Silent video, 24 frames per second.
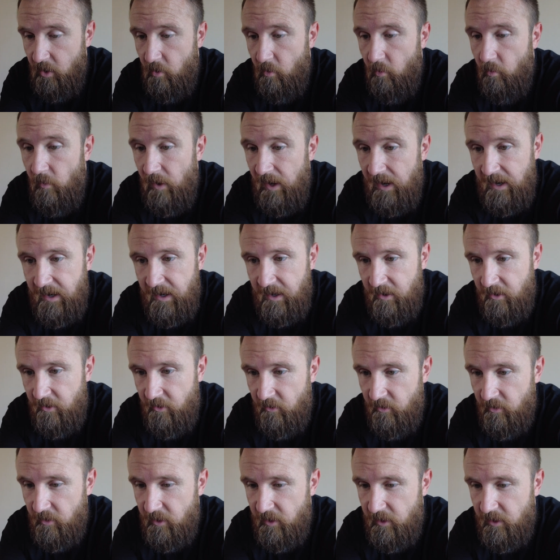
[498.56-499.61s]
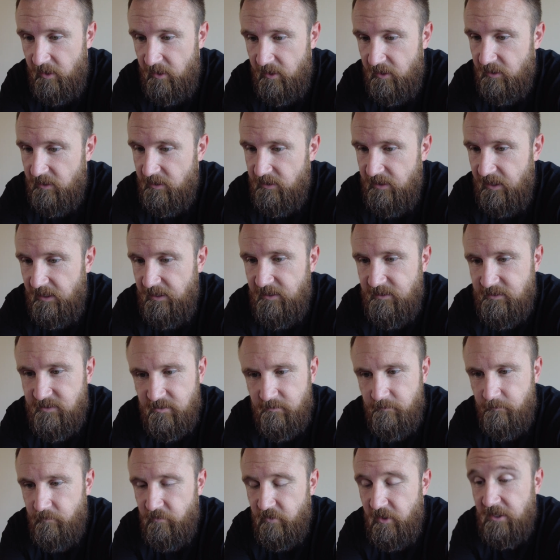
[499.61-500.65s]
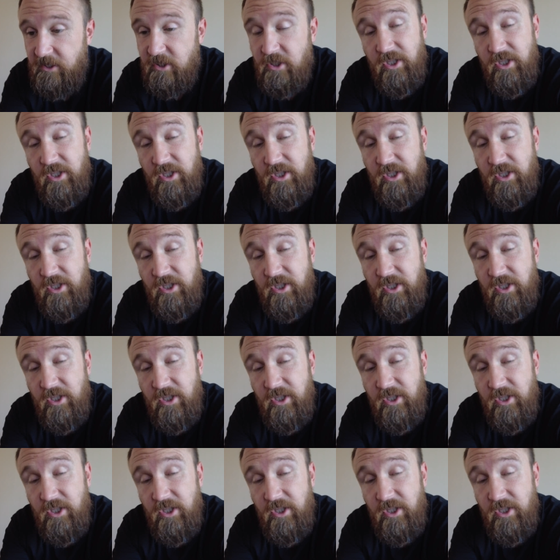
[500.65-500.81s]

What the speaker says: Wow, that's